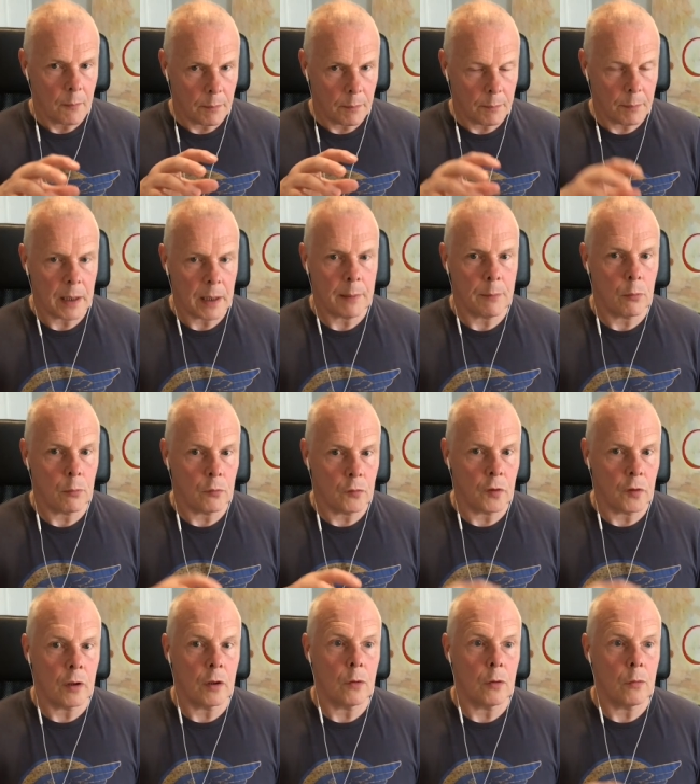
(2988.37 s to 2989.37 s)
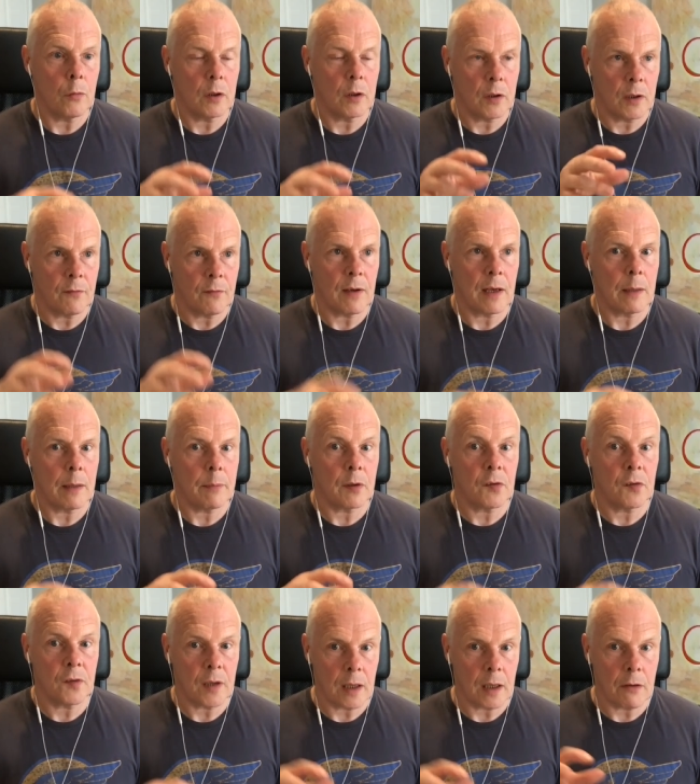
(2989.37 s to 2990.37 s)
people do develop
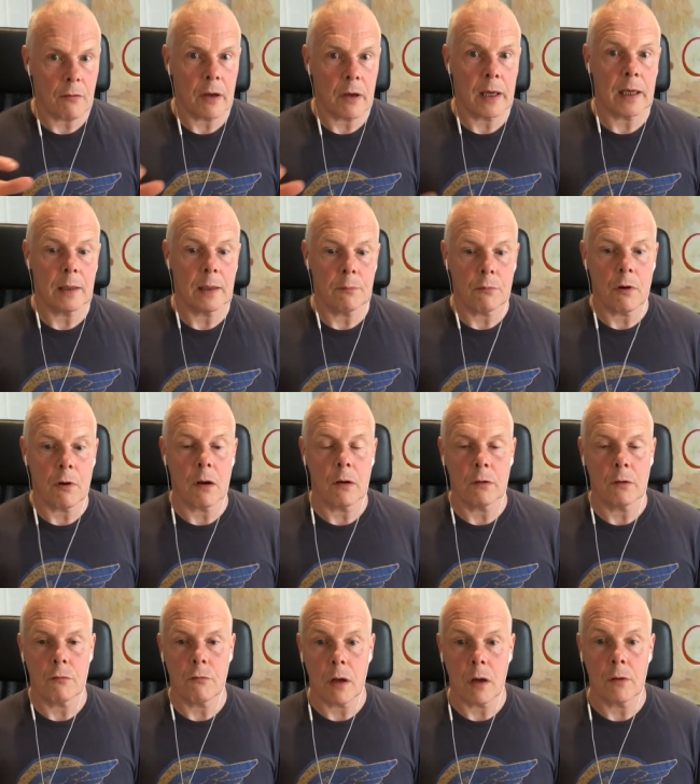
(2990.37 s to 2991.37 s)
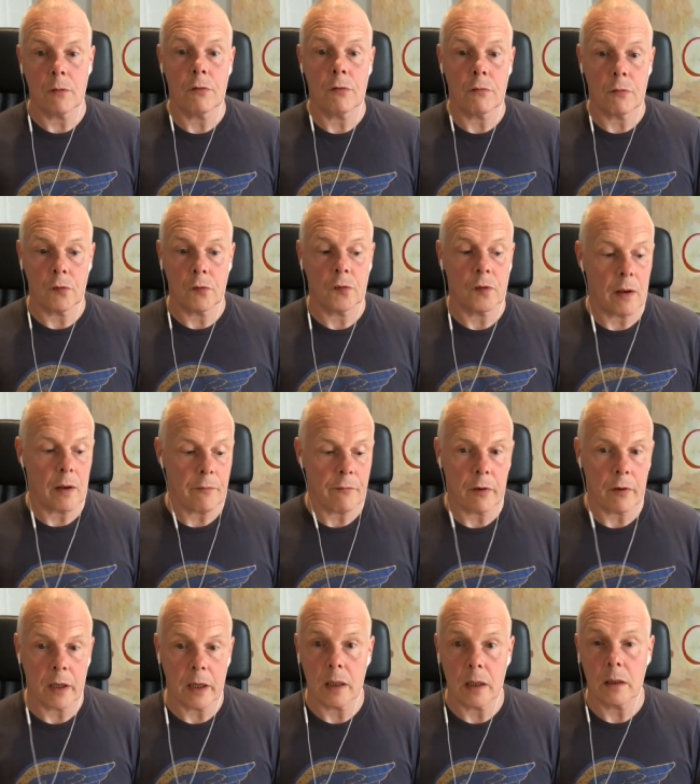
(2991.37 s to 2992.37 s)
accelerated growth through
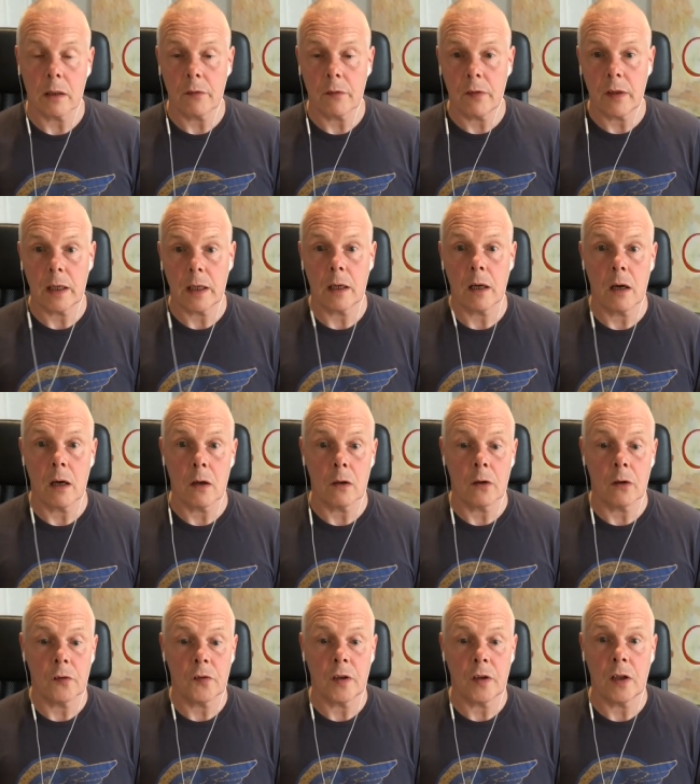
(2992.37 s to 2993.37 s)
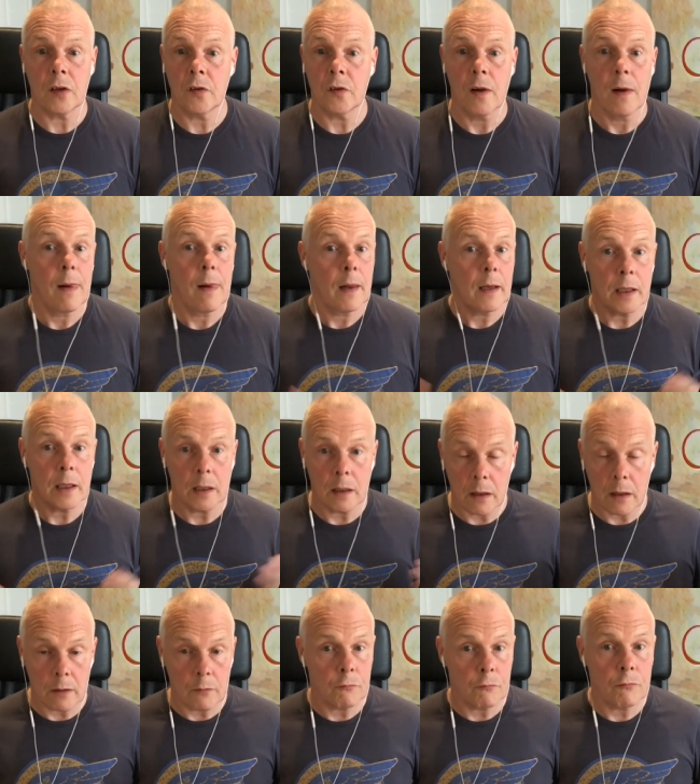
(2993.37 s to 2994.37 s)
suffering, and I think Carlos is, you know,
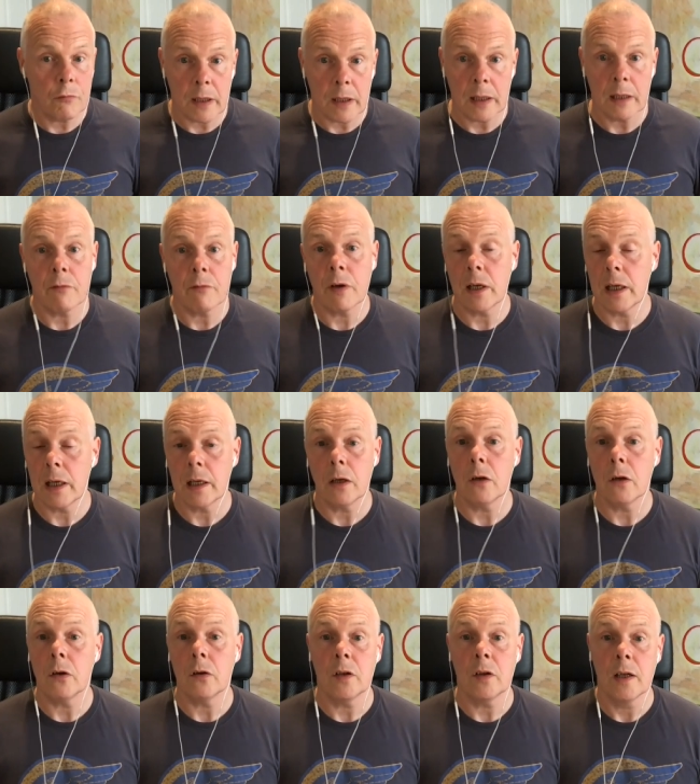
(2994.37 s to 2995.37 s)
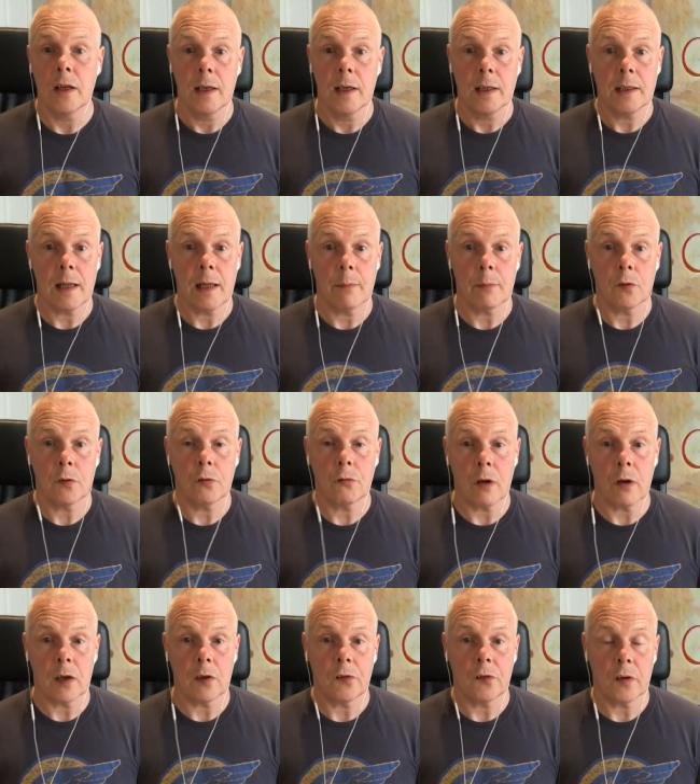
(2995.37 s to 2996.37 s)
a really really good
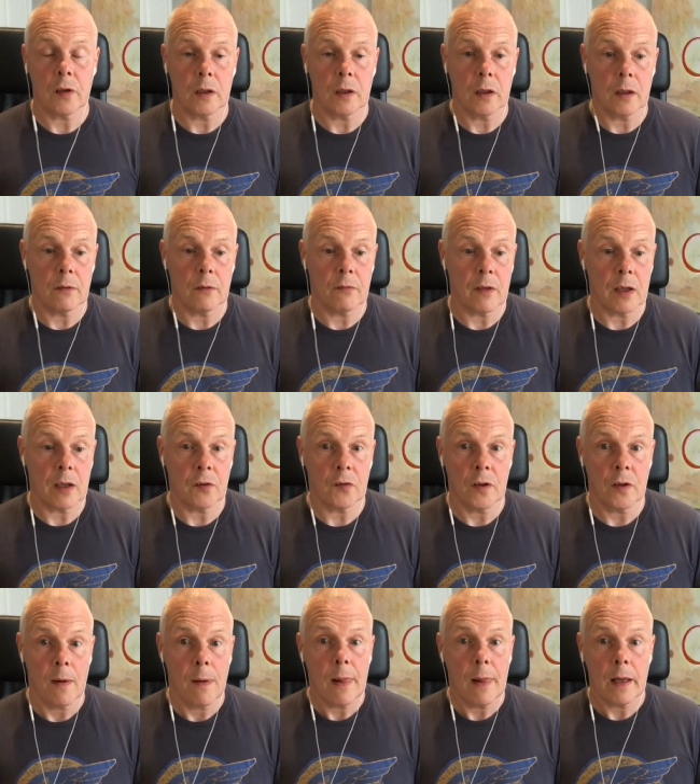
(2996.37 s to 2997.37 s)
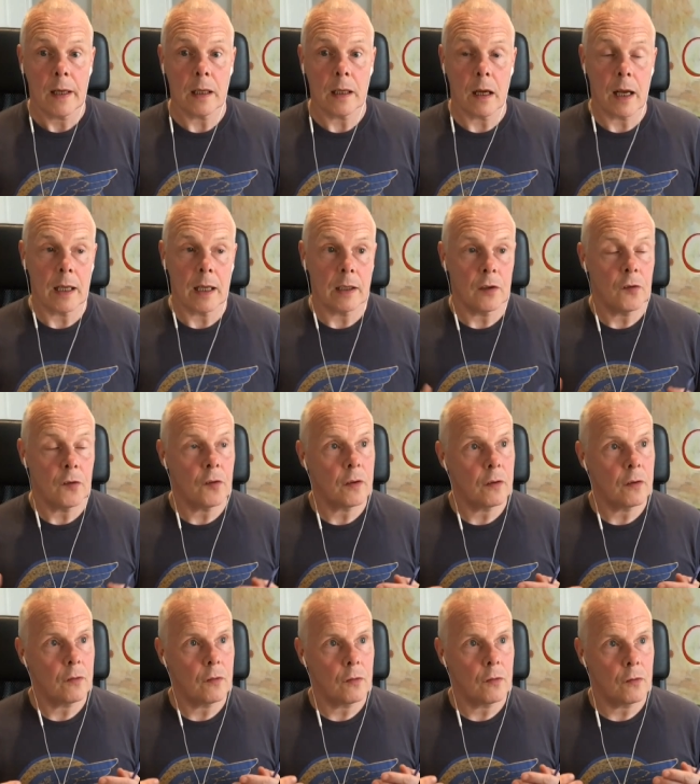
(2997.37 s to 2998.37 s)
demonstration of this, you know, and
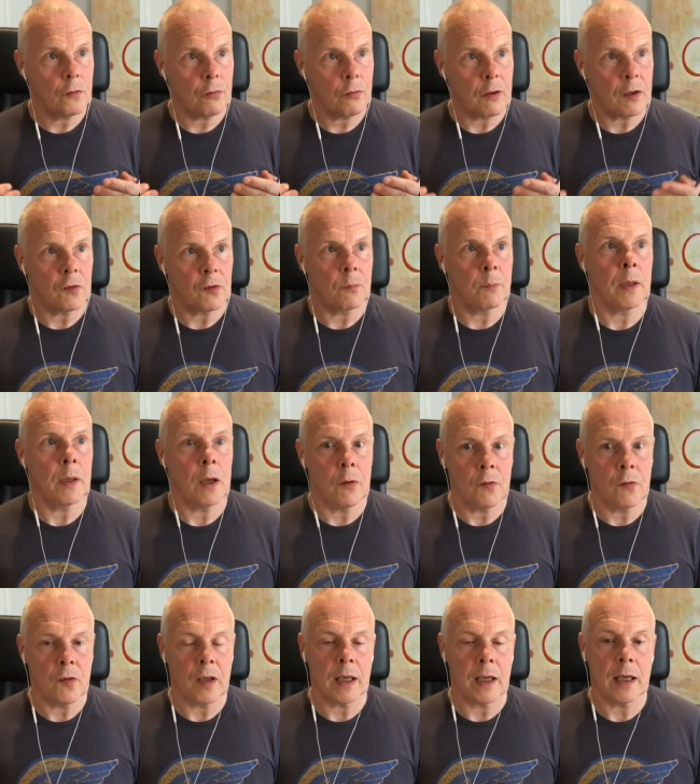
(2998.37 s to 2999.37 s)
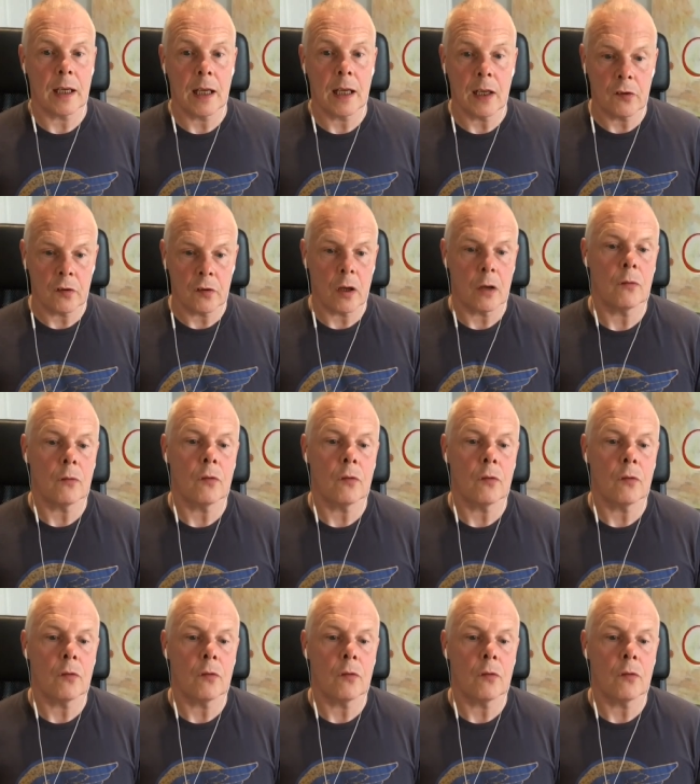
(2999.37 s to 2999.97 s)
transmuting his own